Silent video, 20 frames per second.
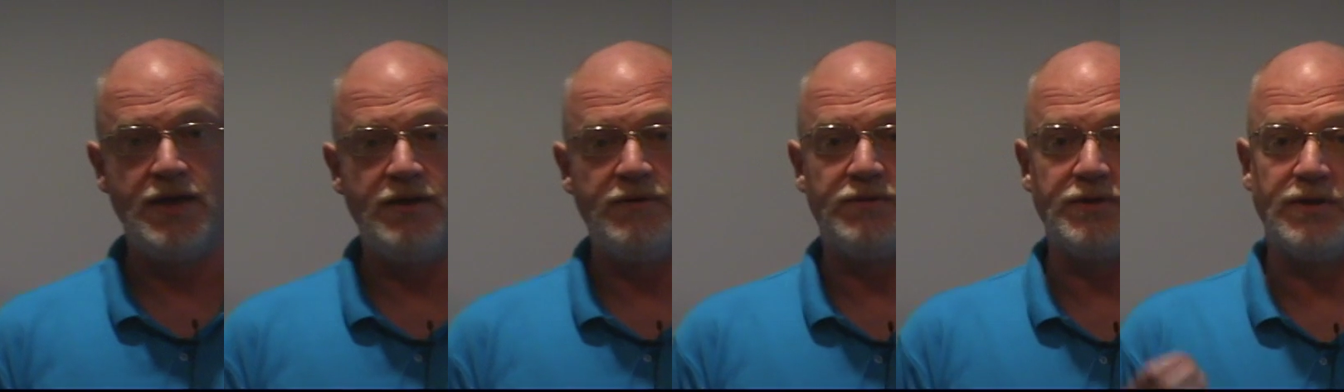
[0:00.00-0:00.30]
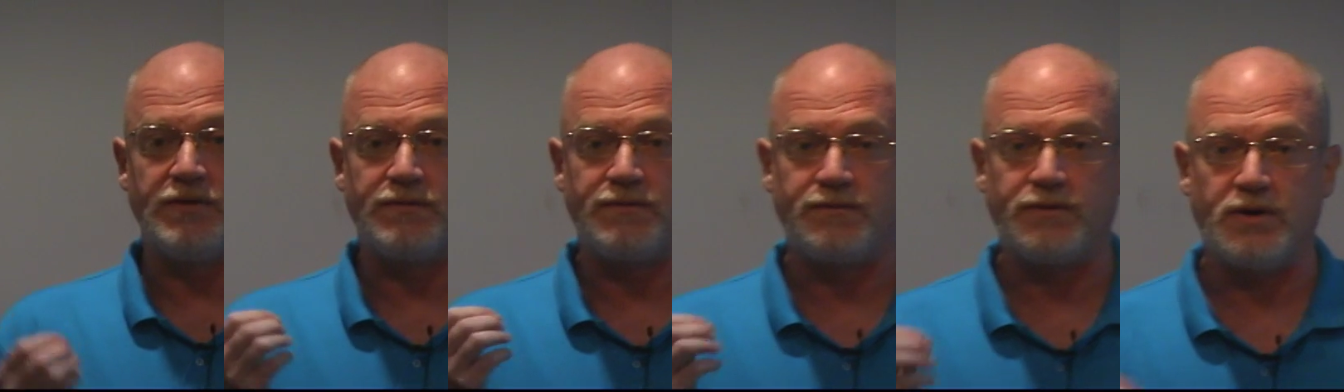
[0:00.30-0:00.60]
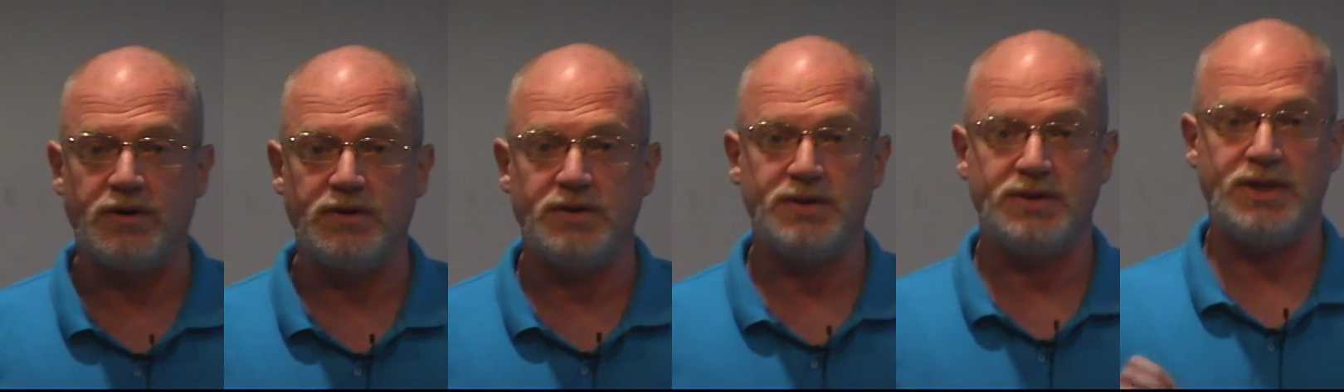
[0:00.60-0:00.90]
For the
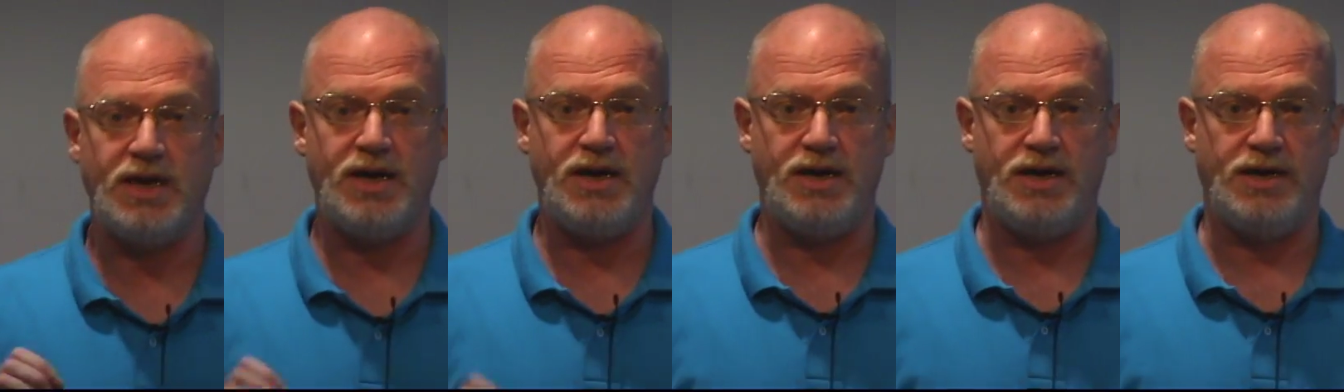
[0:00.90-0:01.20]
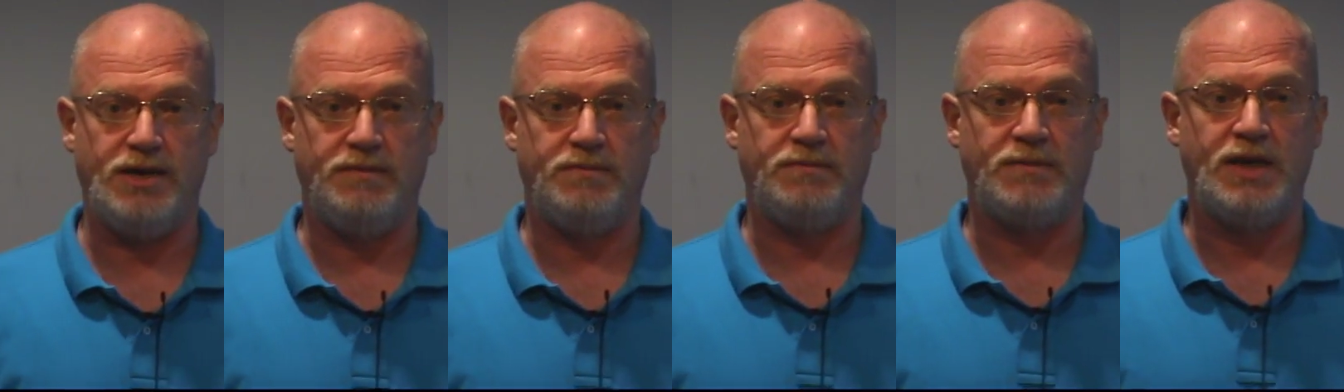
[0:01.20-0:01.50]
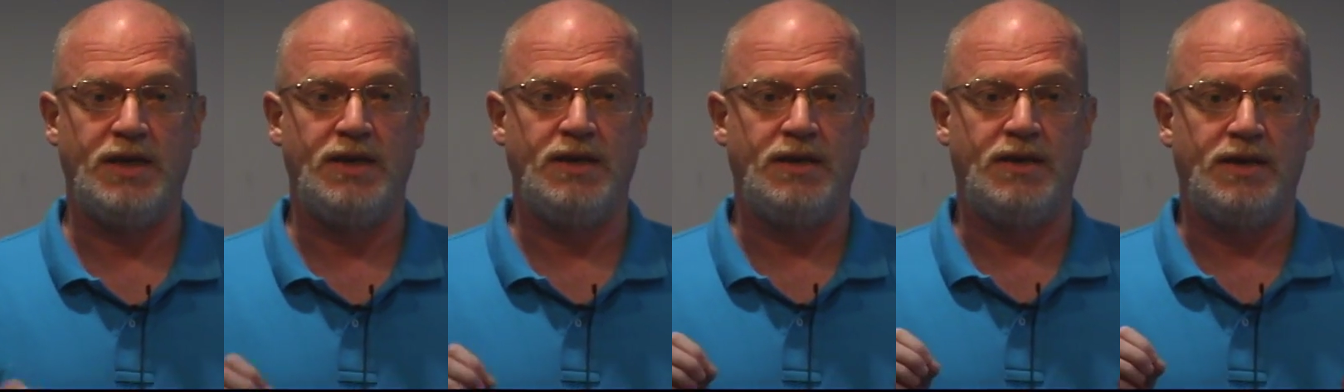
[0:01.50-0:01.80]
first time,
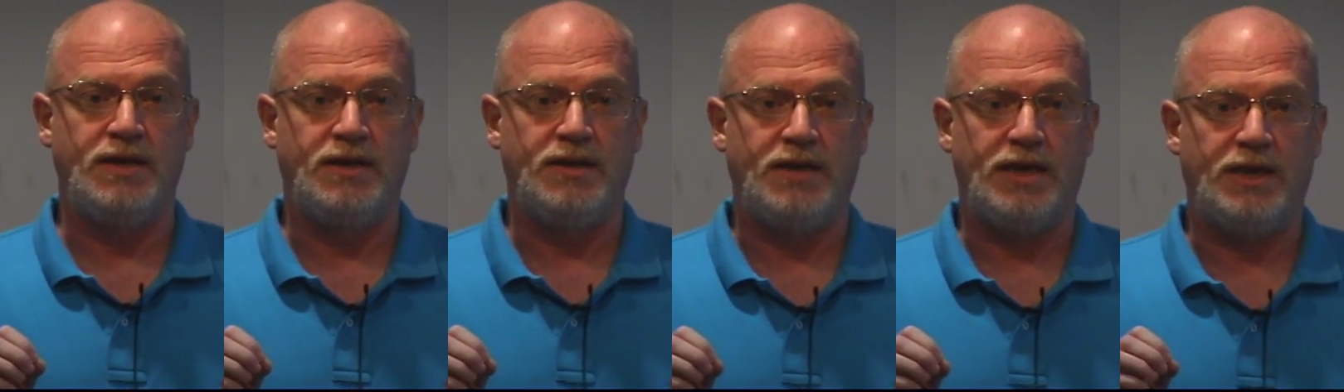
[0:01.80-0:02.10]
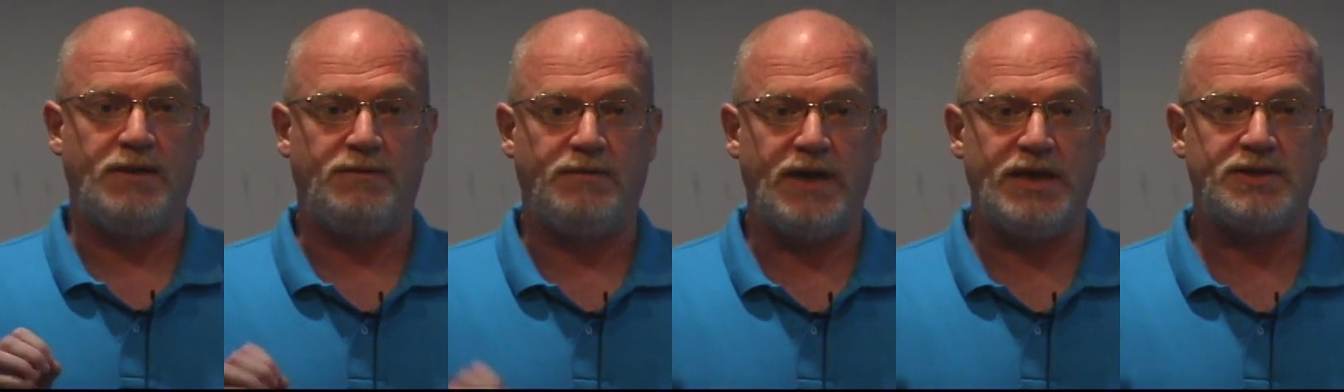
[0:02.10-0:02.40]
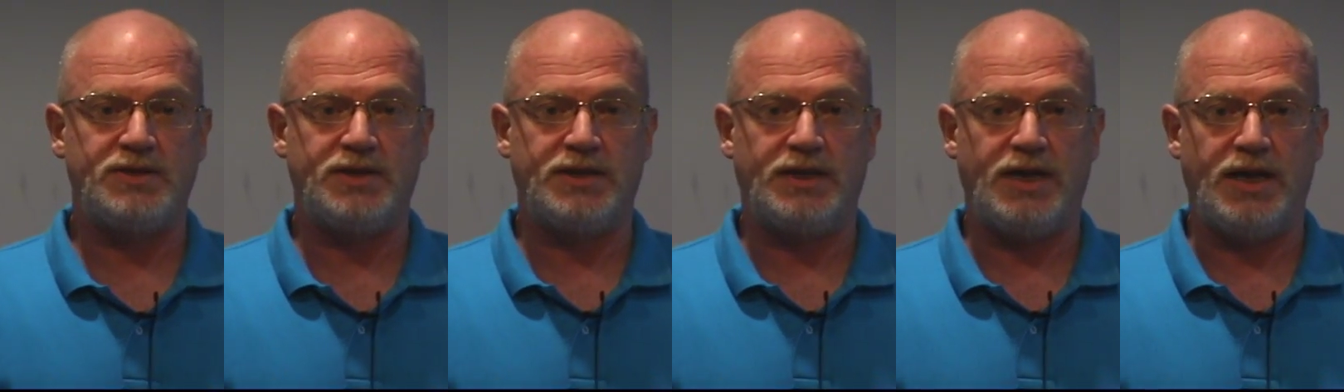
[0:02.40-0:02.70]

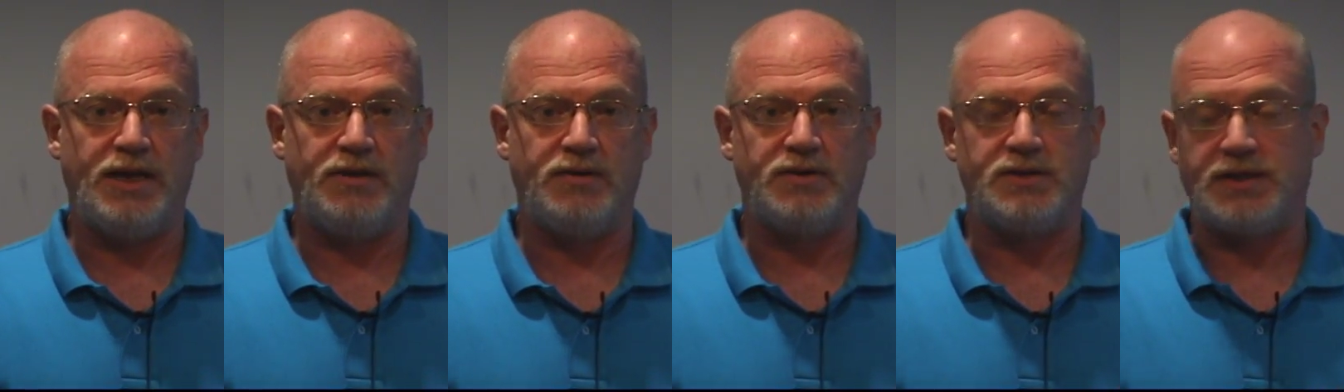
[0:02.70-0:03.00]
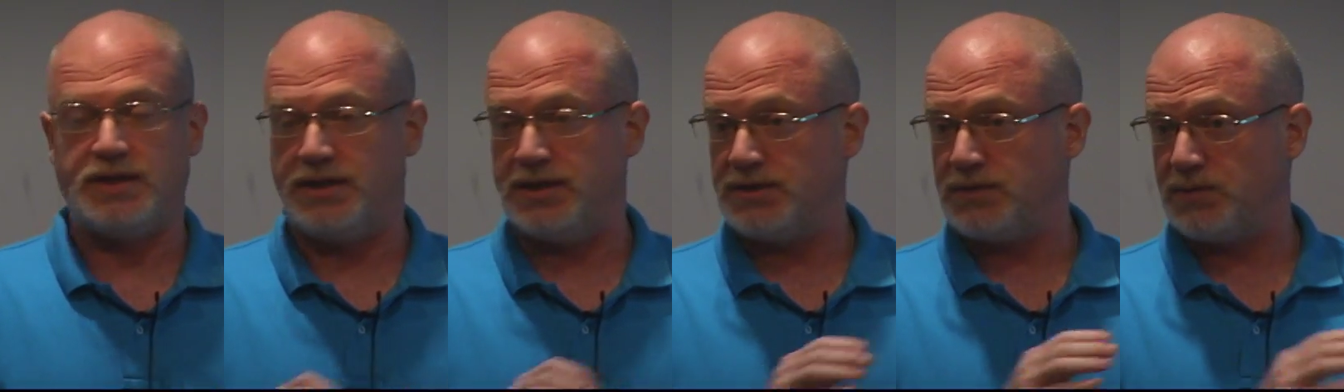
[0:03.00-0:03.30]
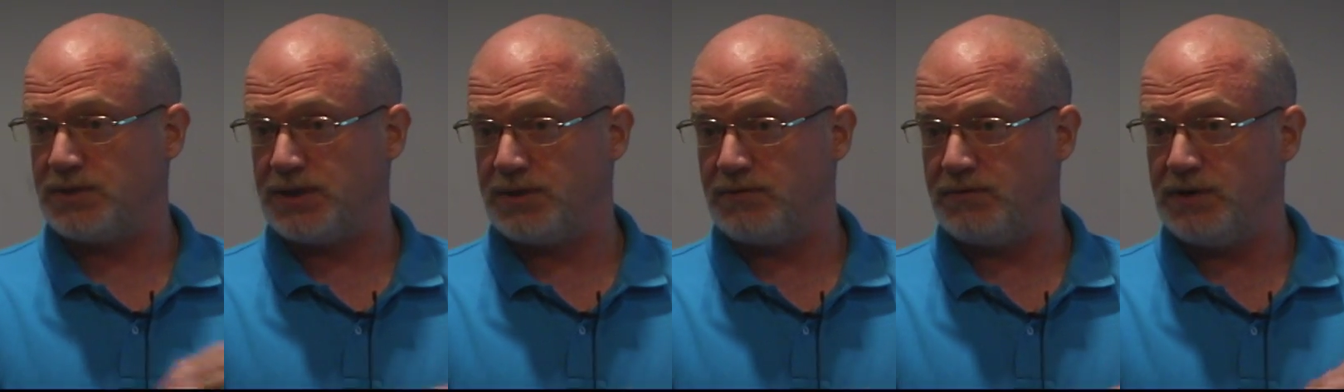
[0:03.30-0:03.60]
investigators, and this
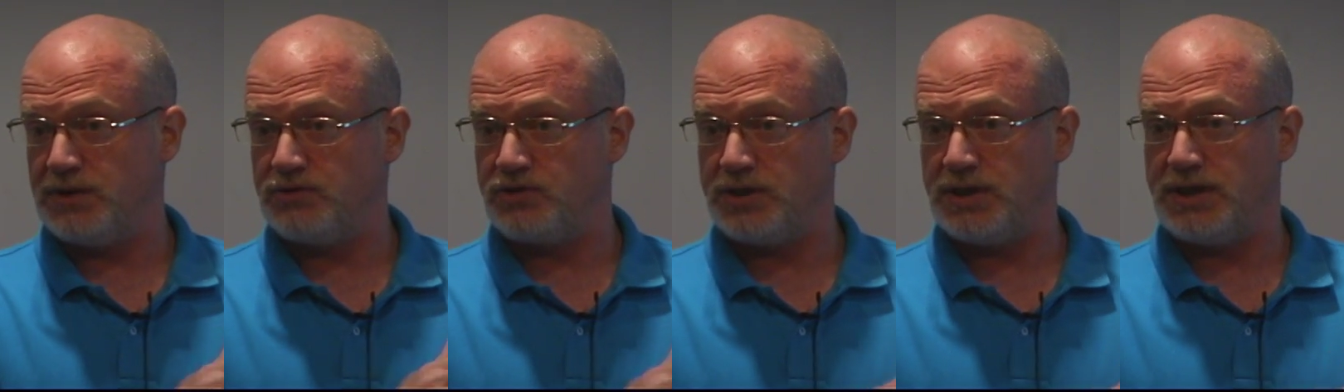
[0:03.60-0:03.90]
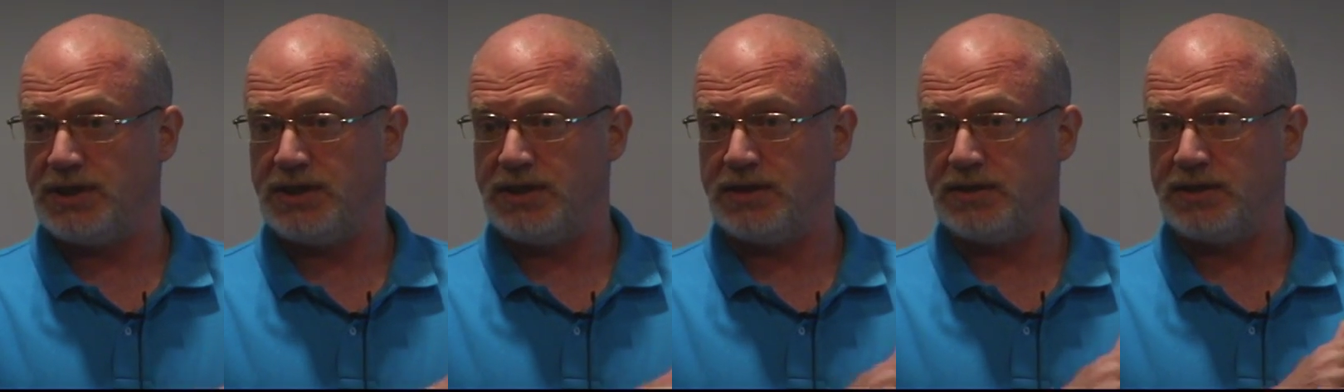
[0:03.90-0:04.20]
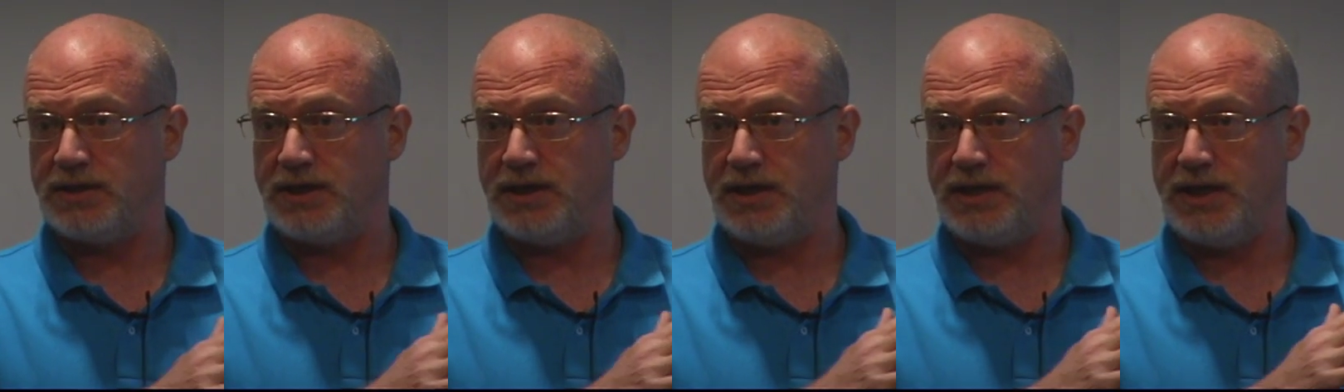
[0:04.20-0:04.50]
was originally
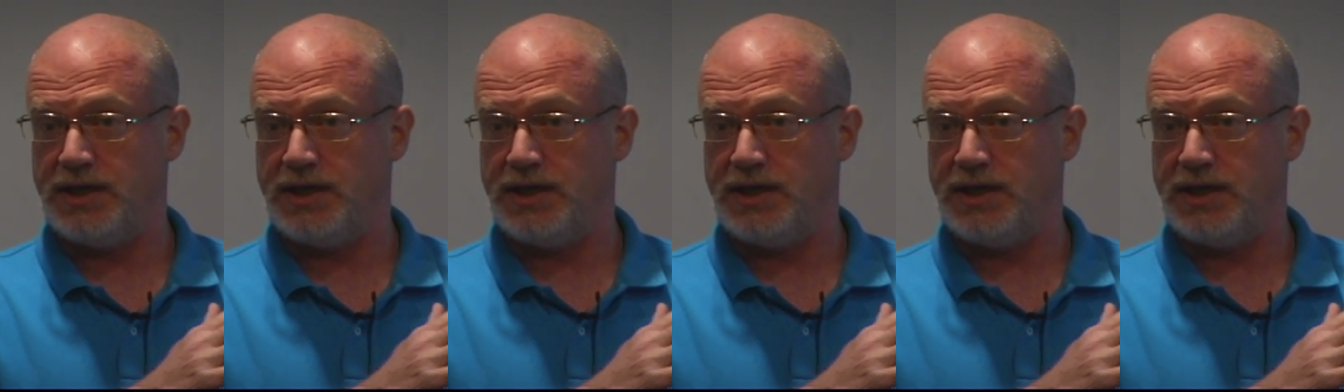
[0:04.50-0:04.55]
uh,